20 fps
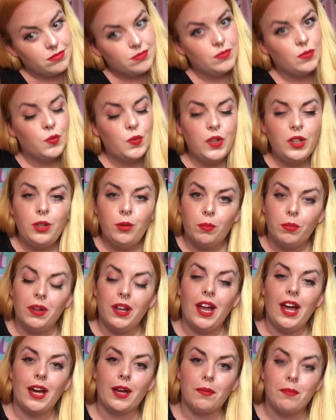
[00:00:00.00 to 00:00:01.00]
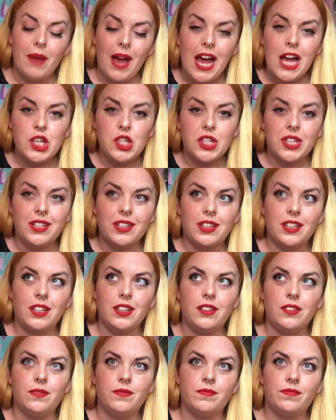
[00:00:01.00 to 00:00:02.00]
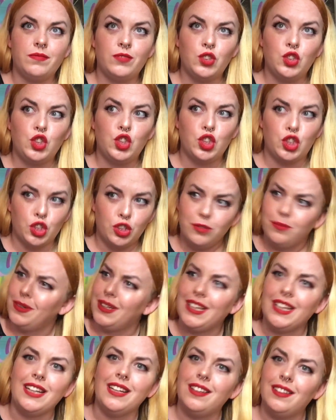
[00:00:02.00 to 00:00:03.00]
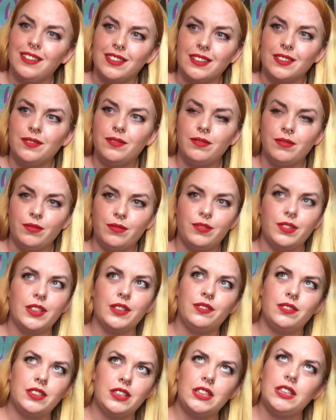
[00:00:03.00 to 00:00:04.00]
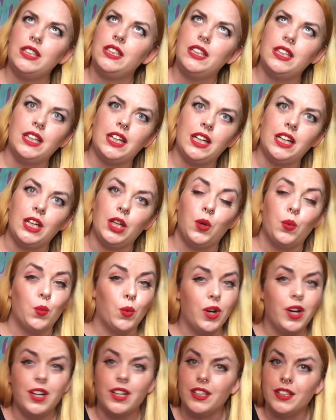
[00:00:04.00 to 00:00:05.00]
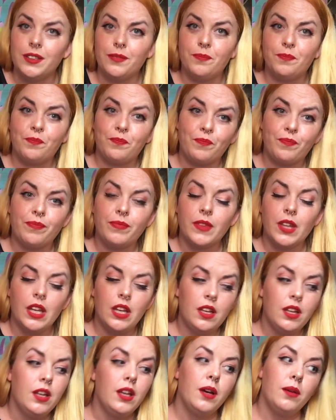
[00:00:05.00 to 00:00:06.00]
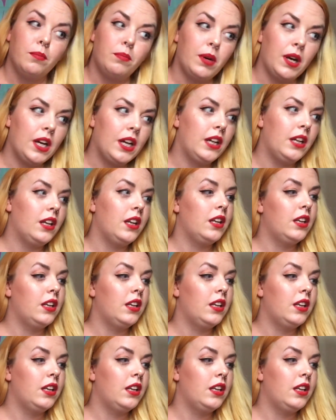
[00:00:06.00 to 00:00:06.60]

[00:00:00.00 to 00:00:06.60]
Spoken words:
with black magic in Germany in 1581? But